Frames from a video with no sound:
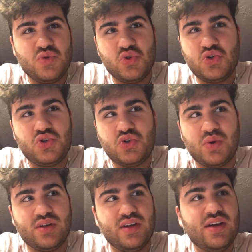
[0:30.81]

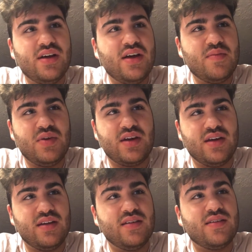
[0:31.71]
shortly
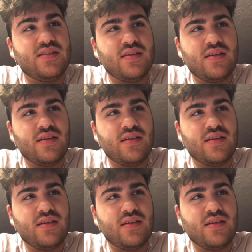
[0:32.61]
because